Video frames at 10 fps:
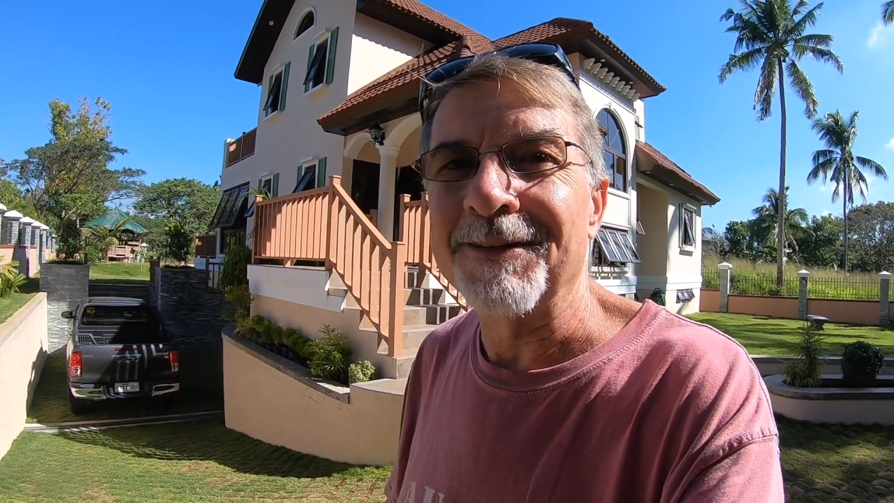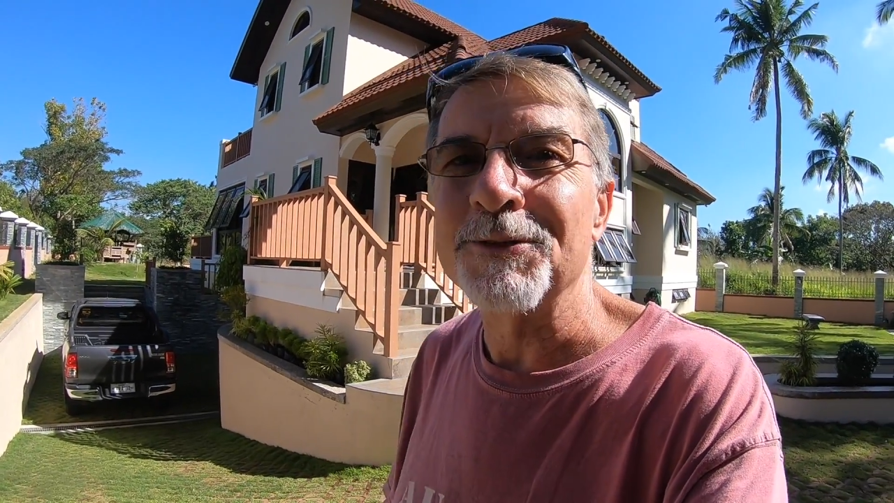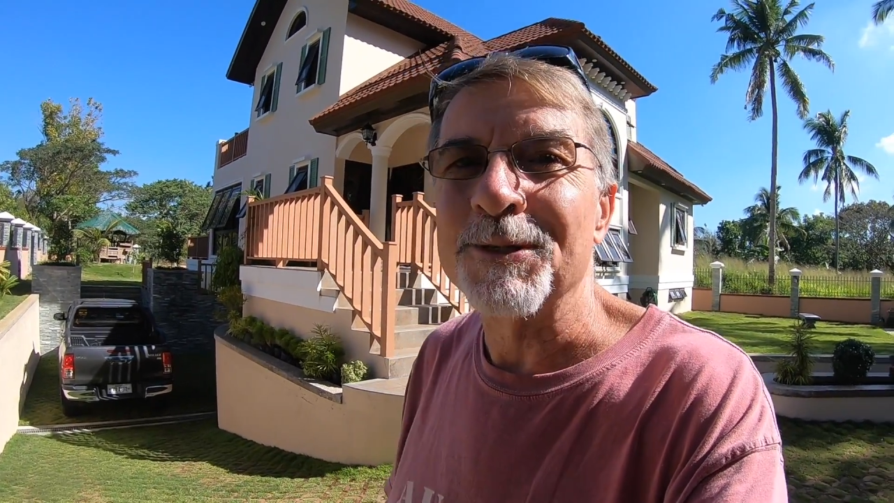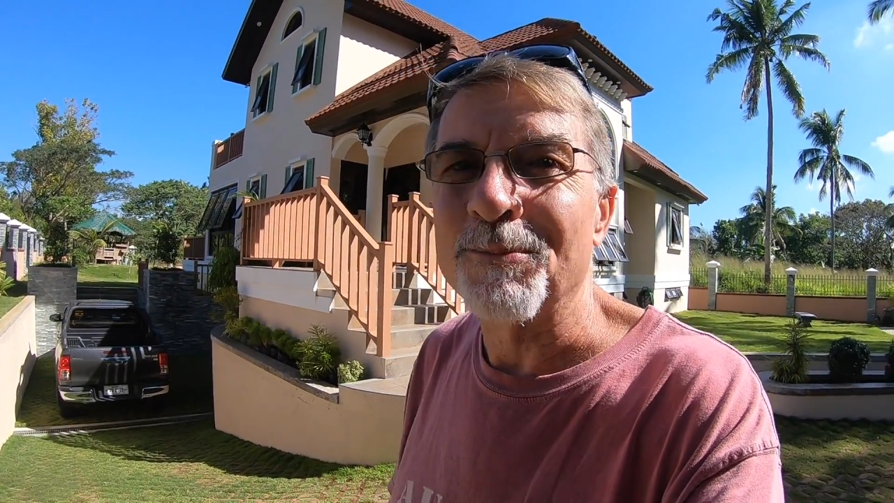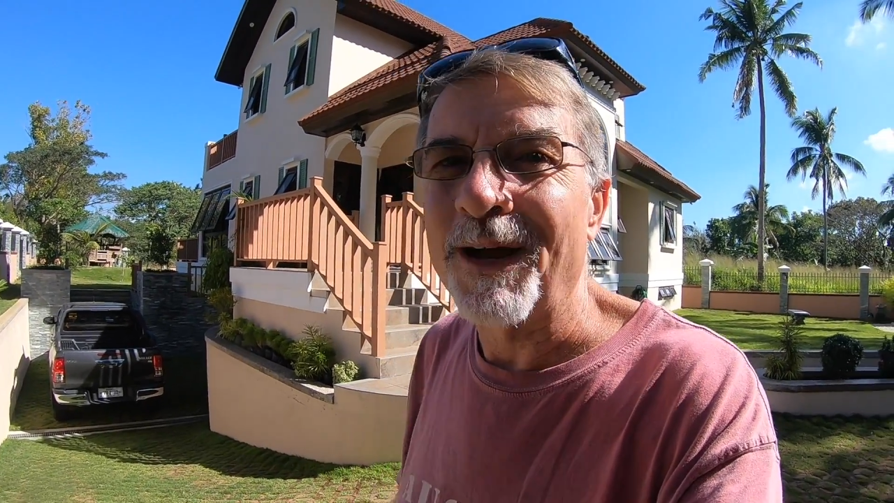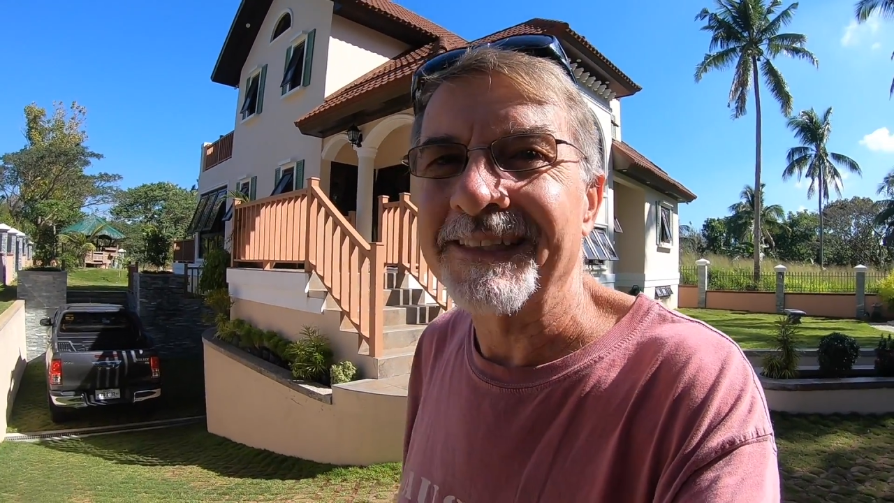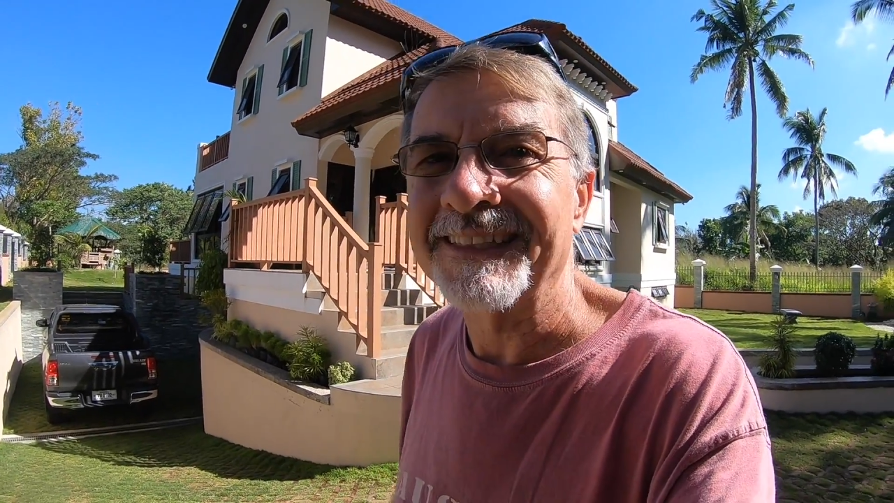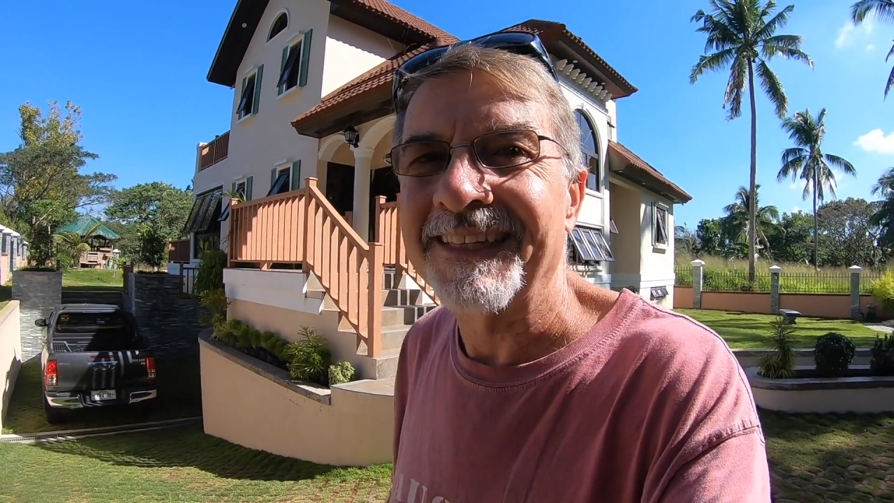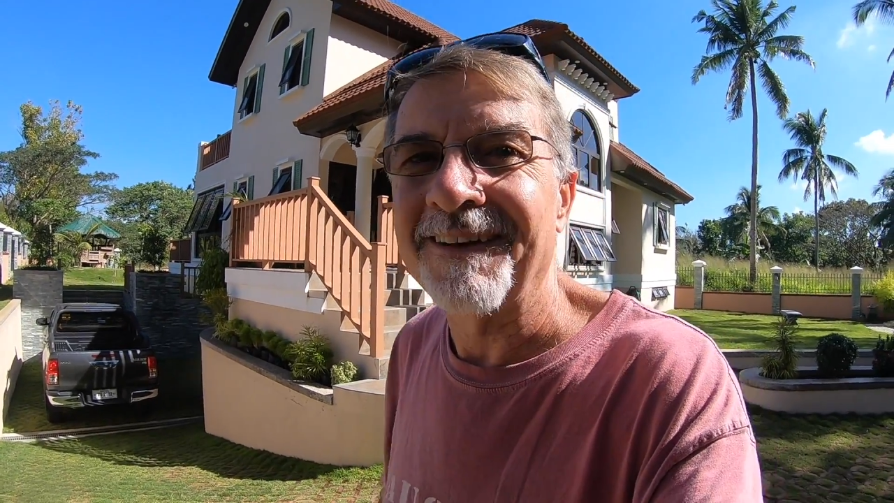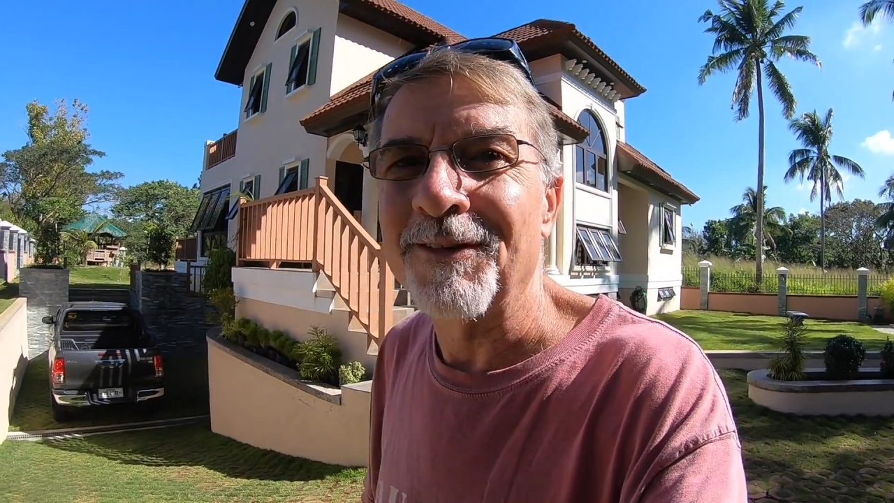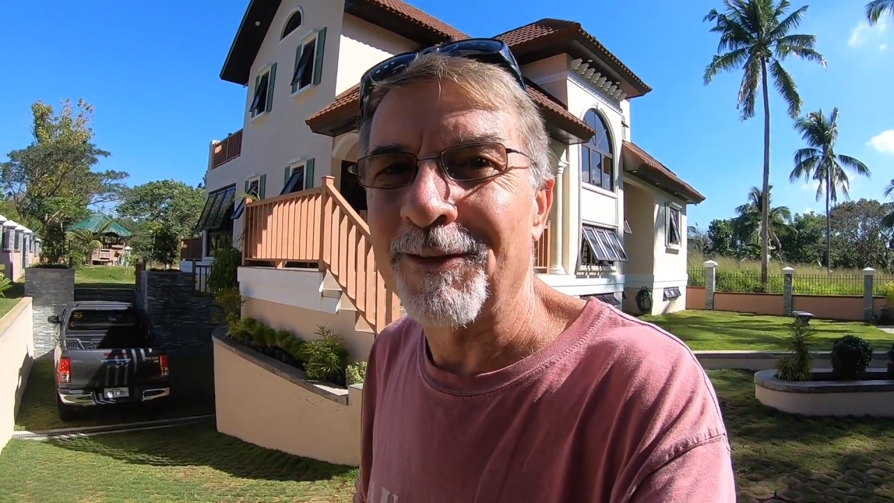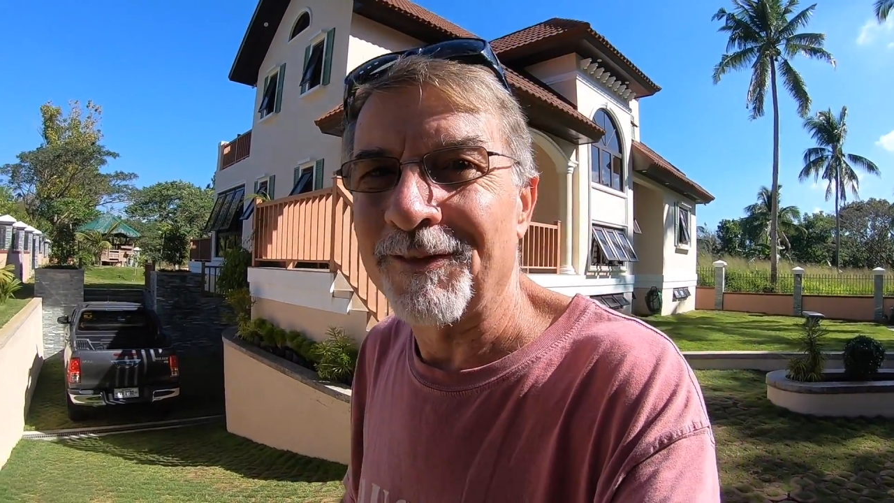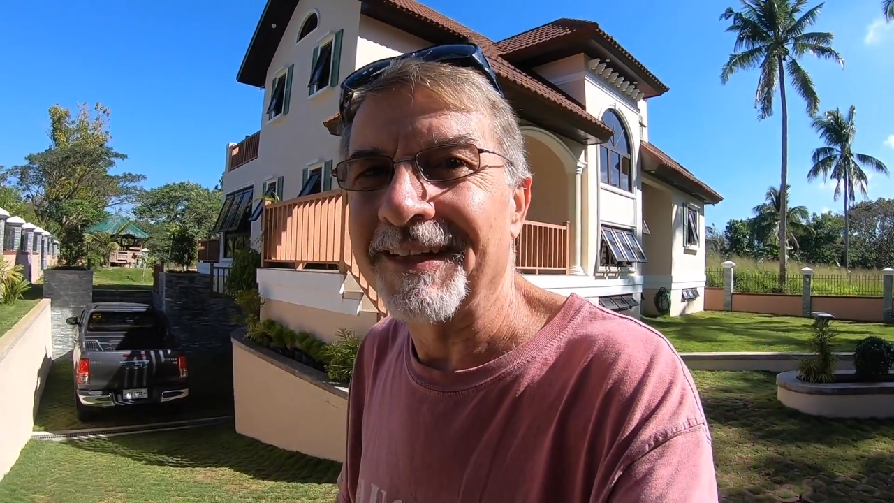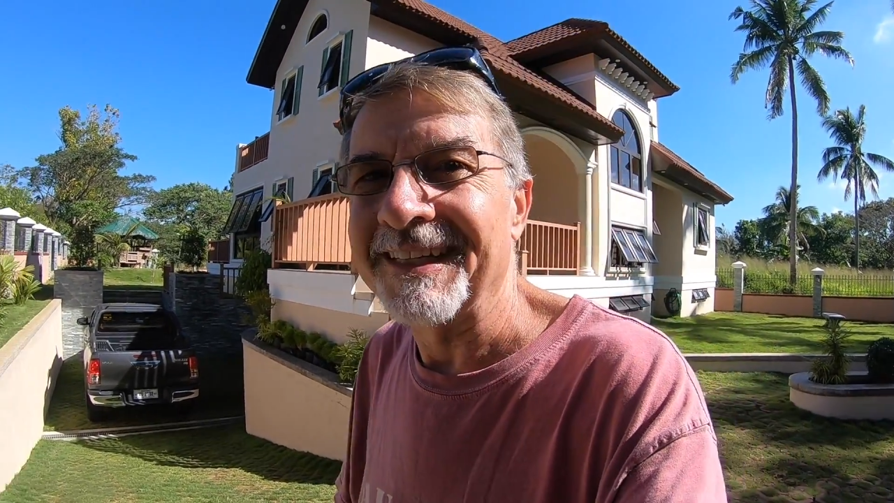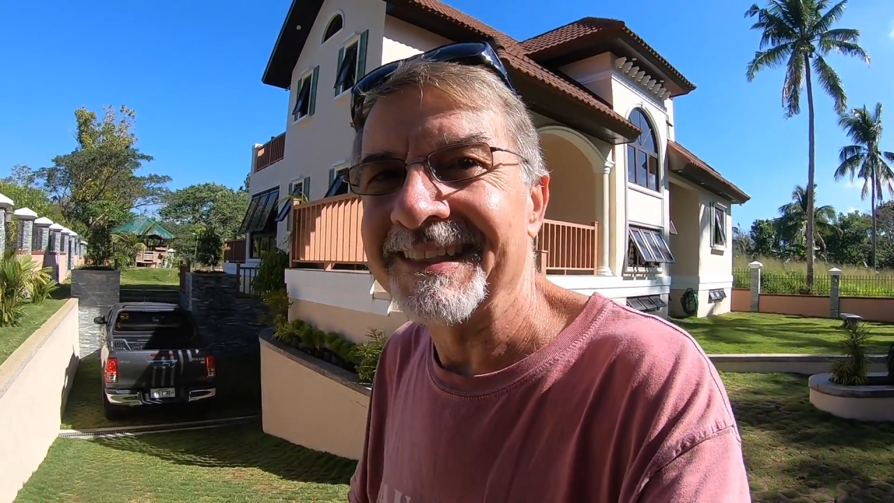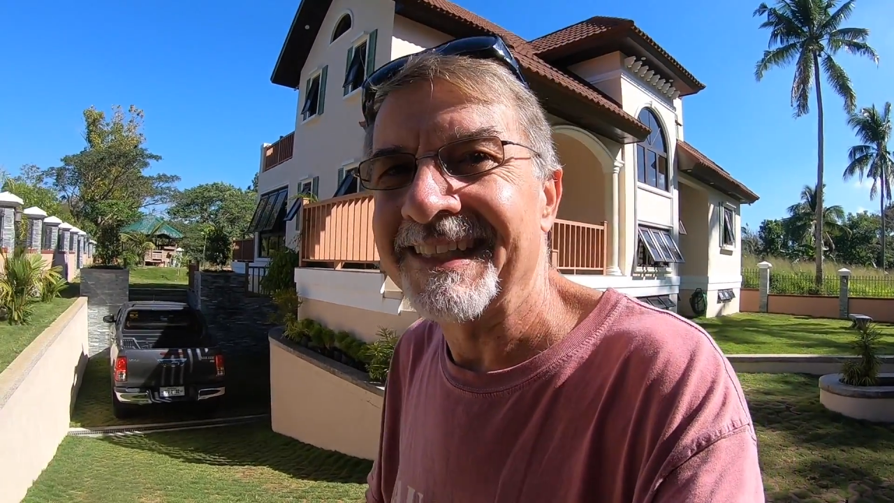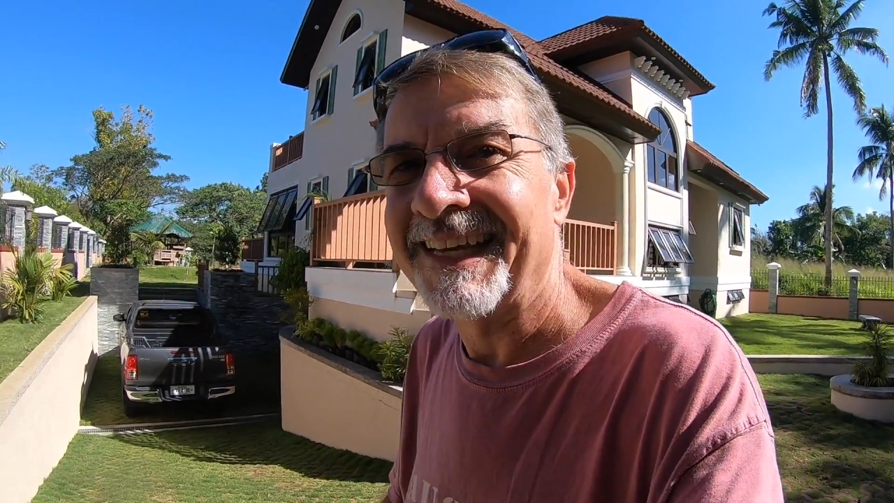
and do some projects here at Villa Feliz.